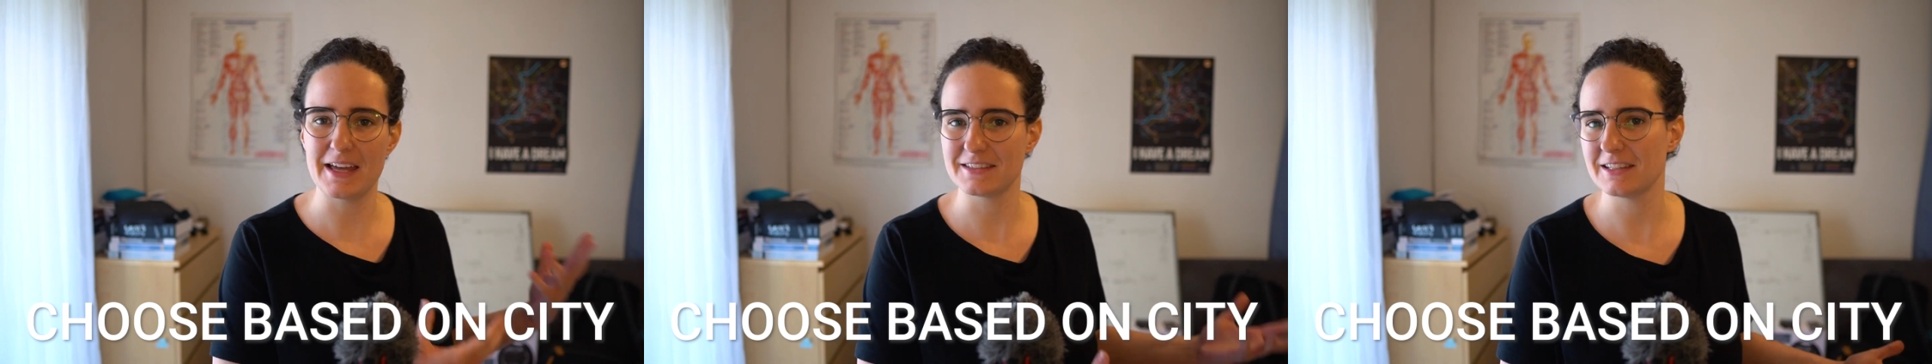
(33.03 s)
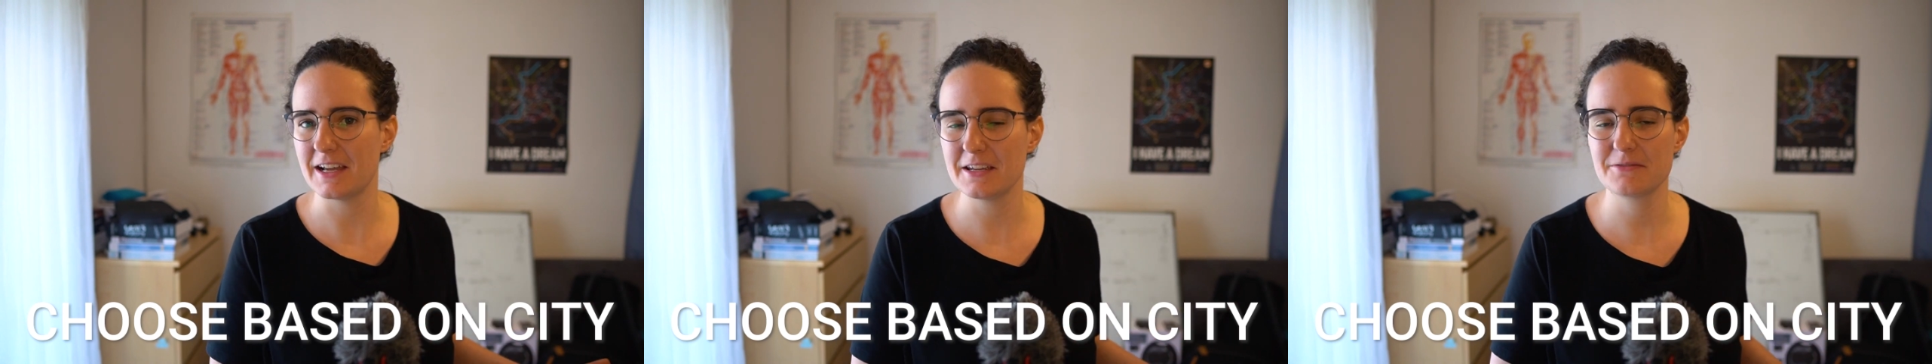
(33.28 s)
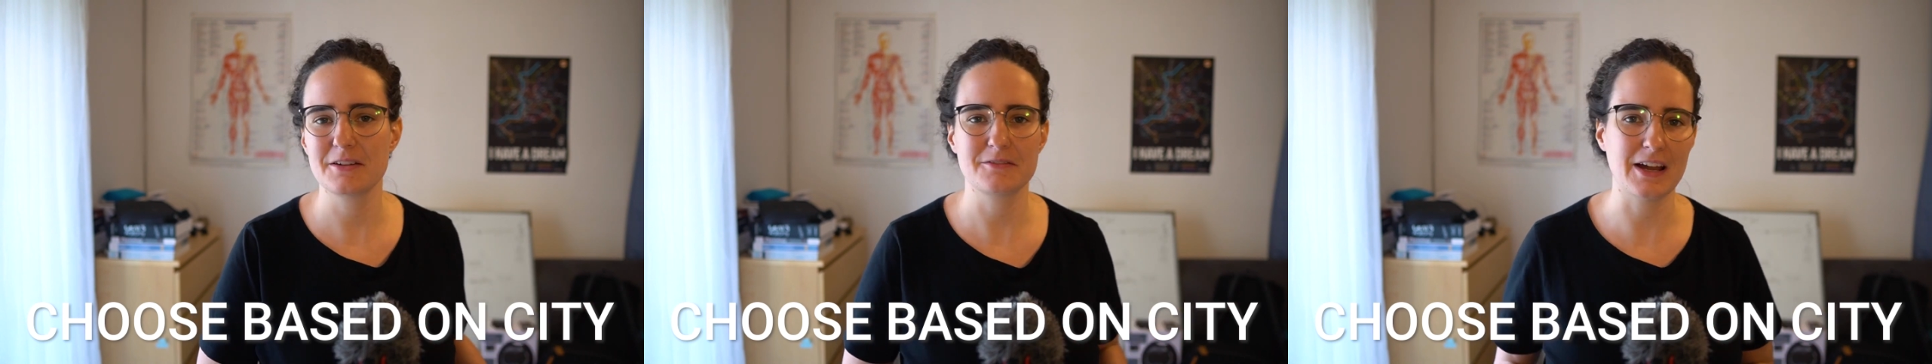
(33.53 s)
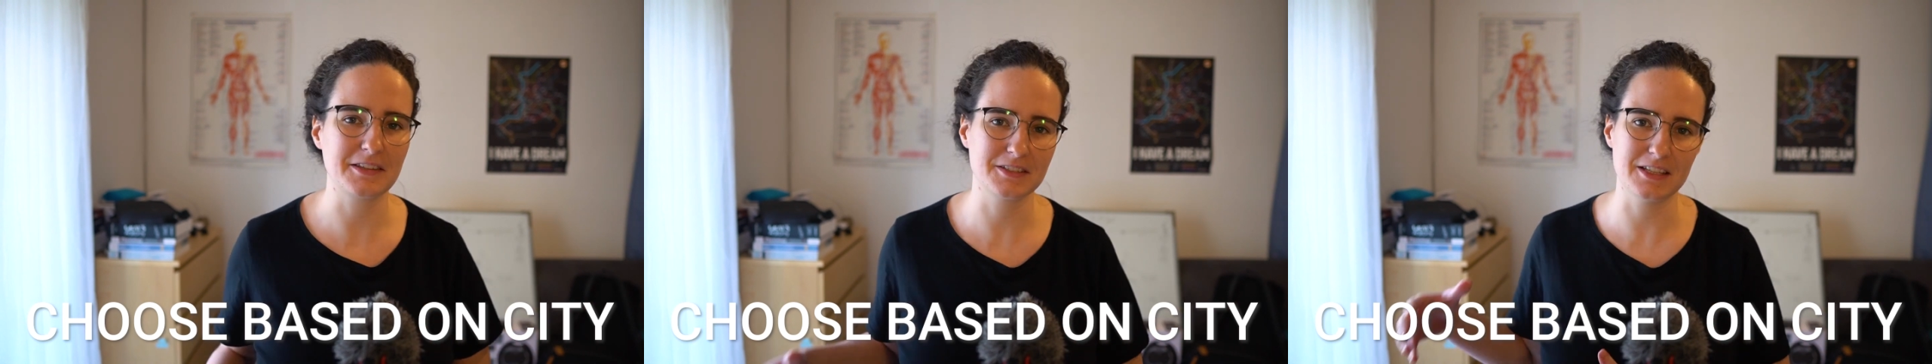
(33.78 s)
and life
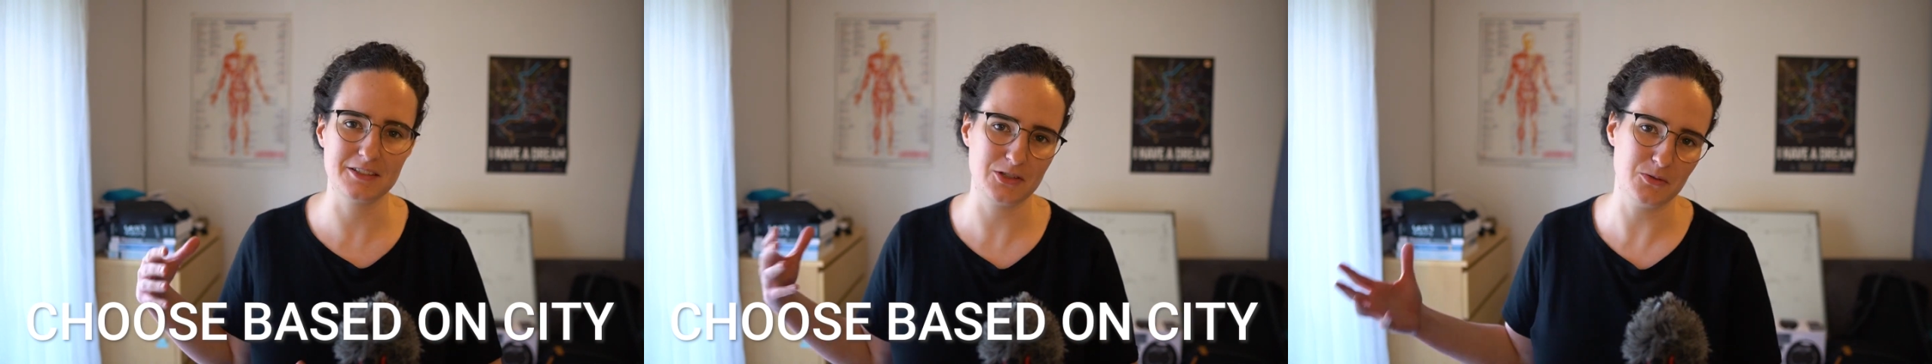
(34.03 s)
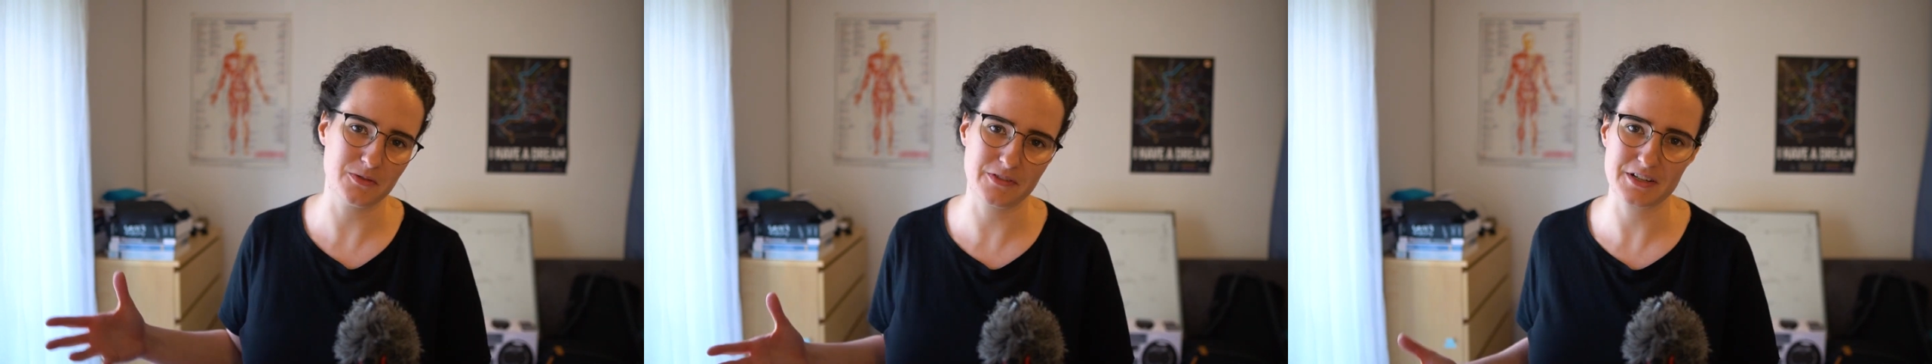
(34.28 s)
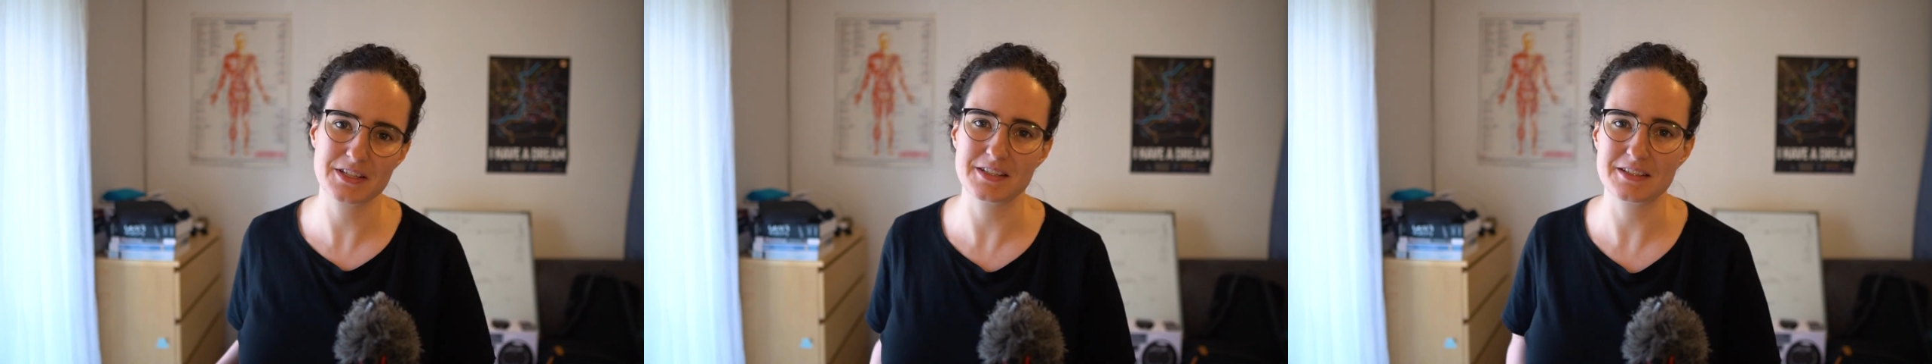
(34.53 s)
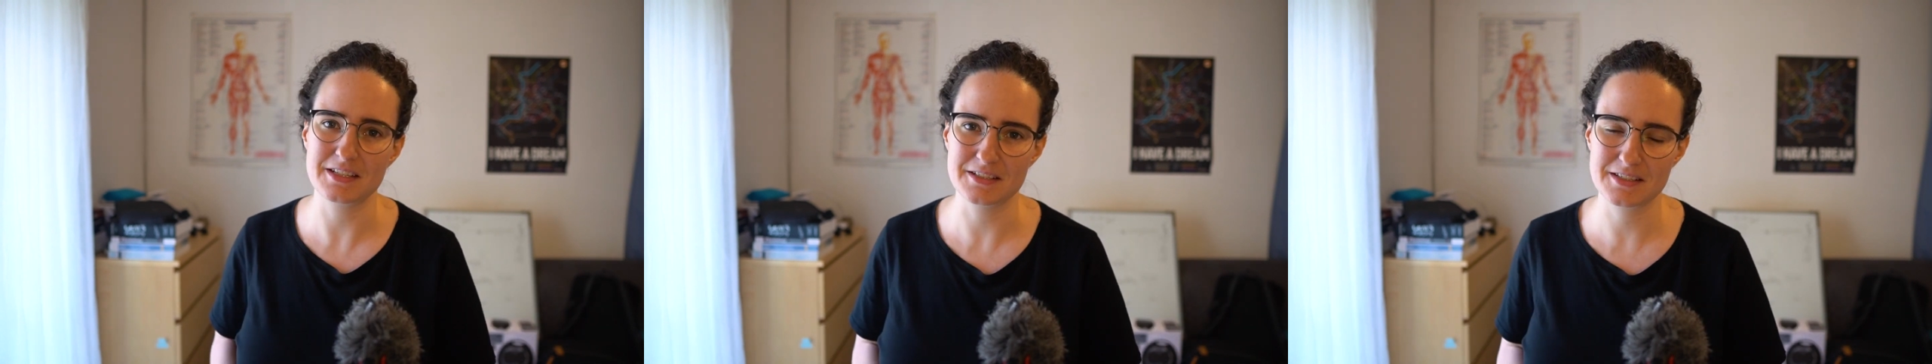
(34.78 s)
rather than the
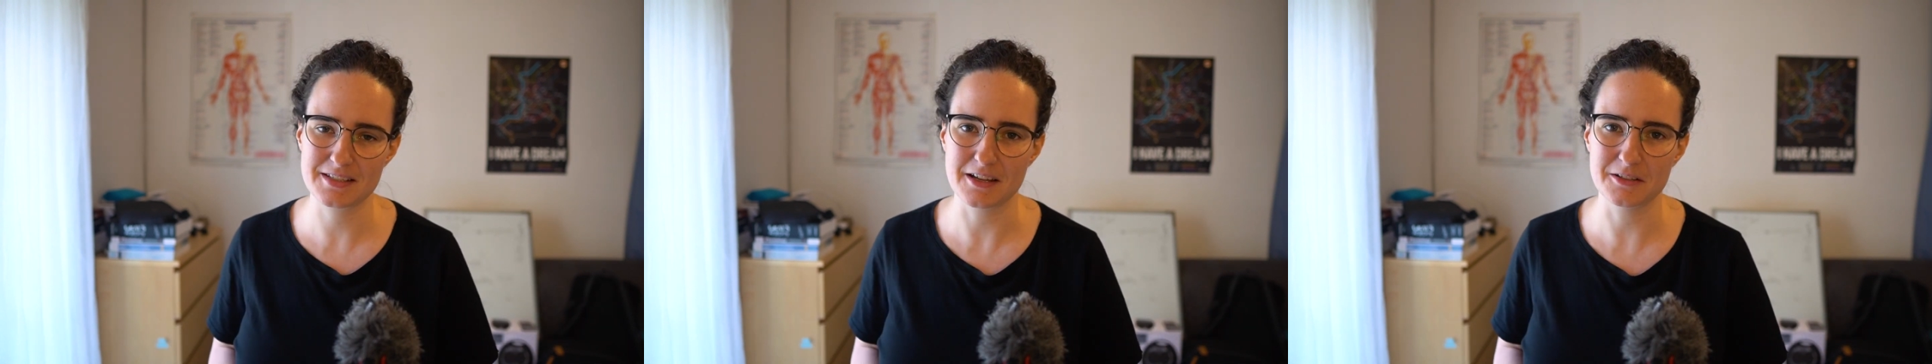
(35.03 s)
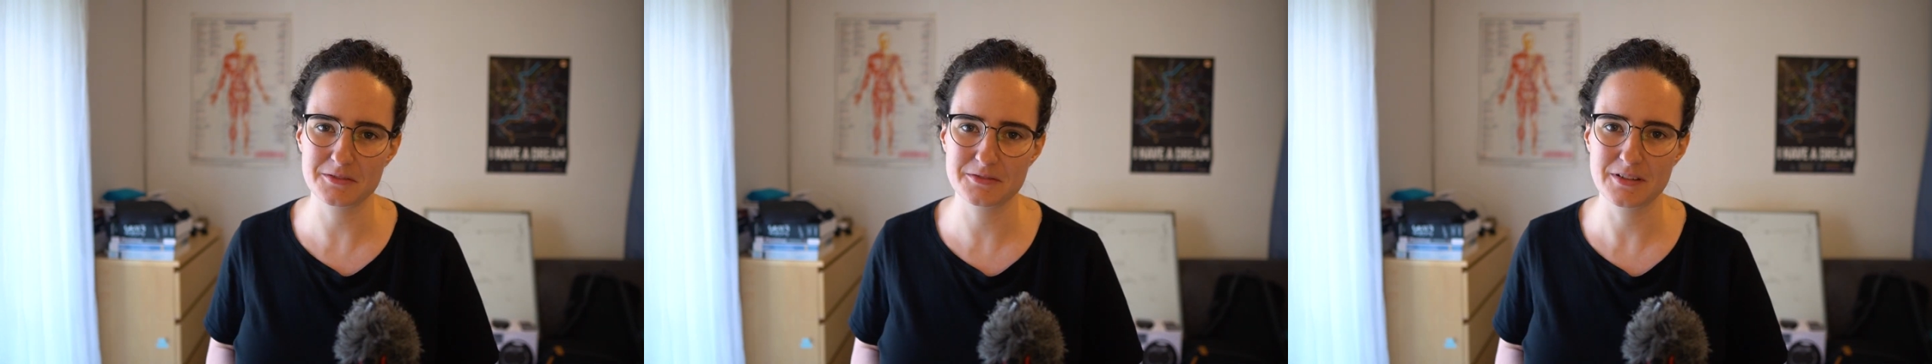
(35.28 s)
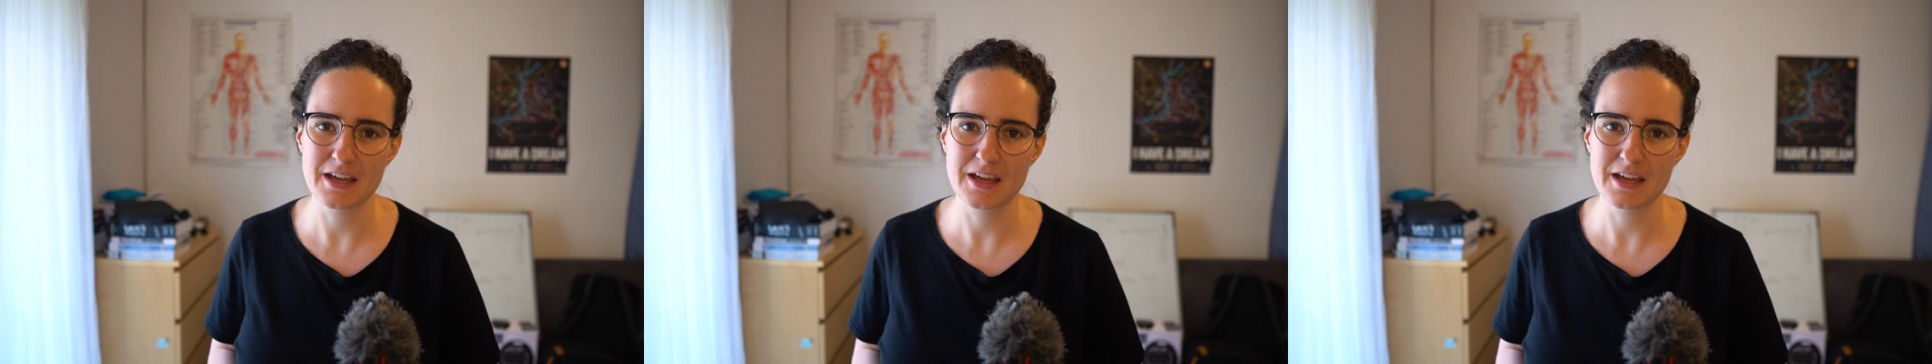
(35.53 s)
university itself.